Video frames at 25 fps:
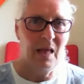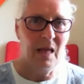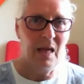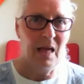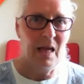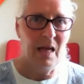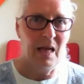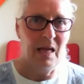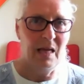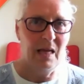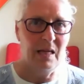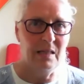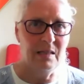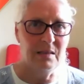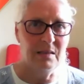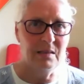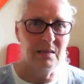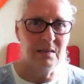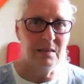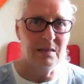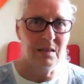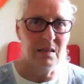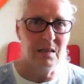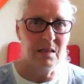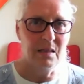And
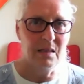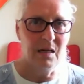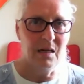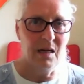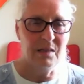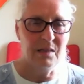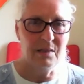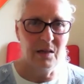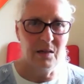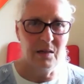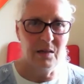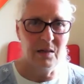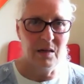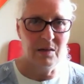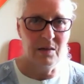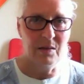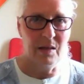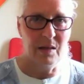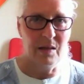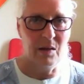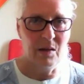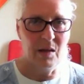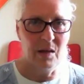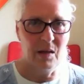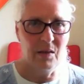
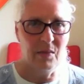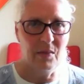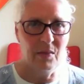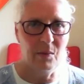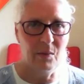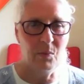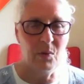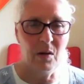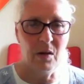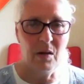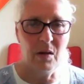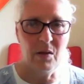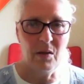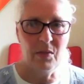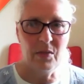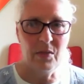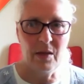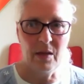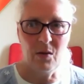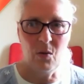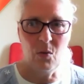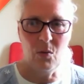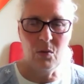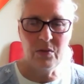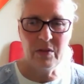they were
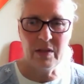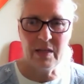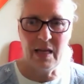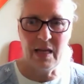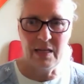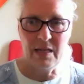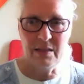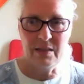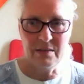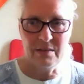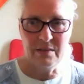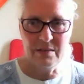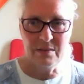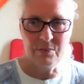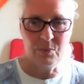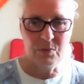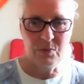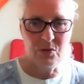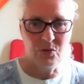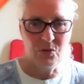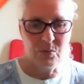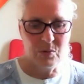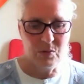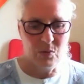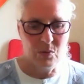all the guests,
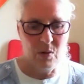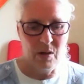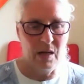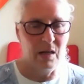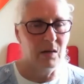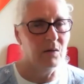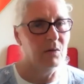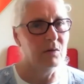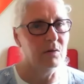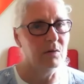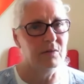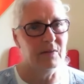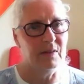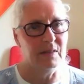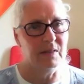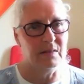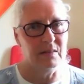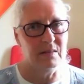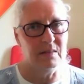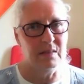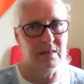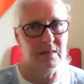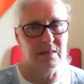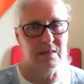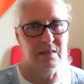which were quite a lot of our
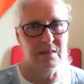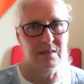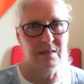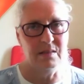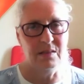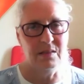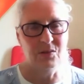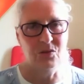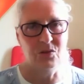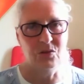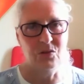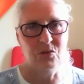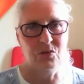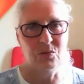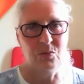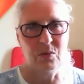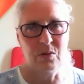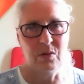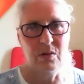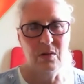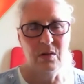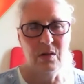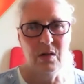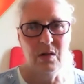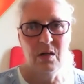senior teachers,
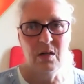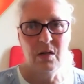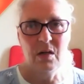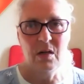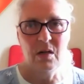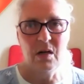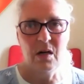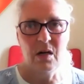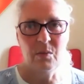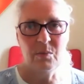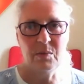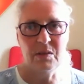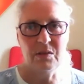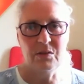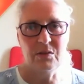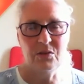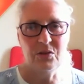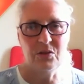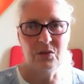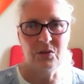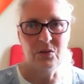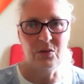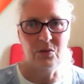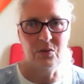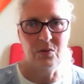were coming
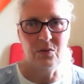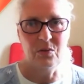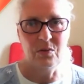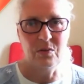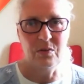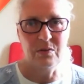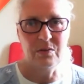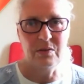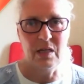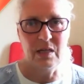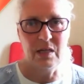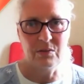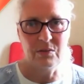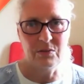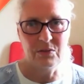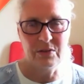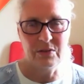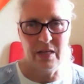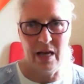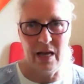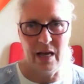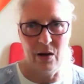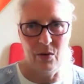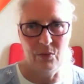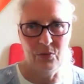down
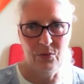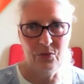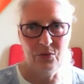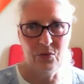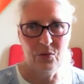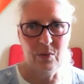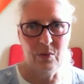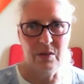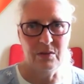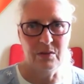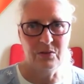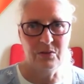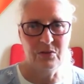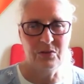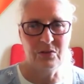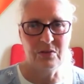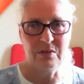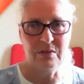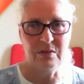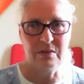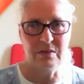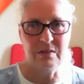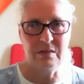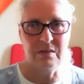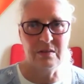south to us, to
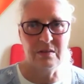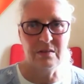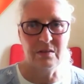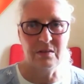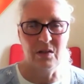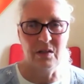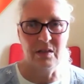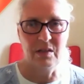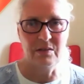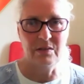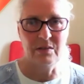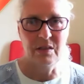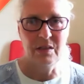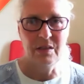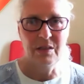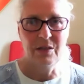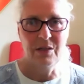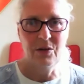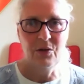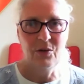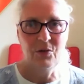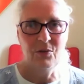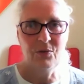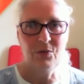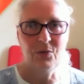the seaside,
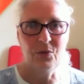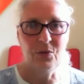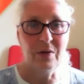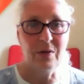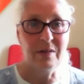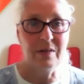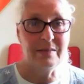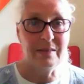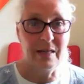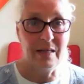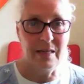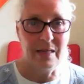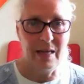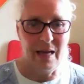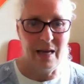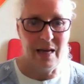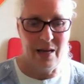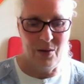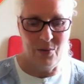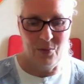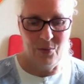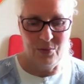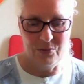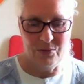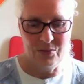for a day
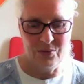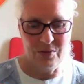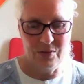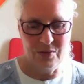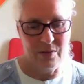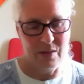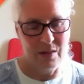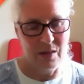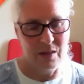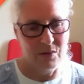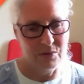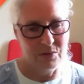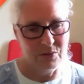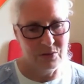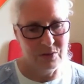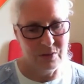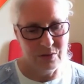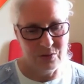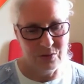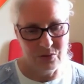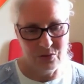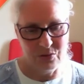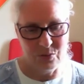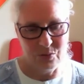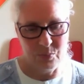out, and they asked
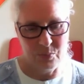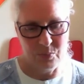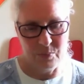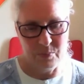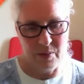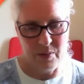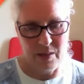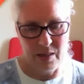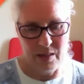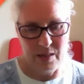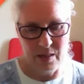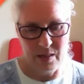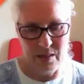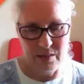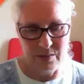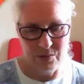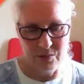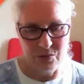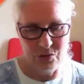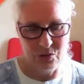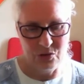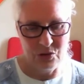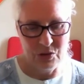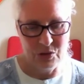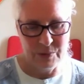us to prepare
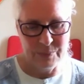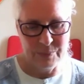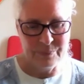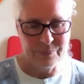lunch,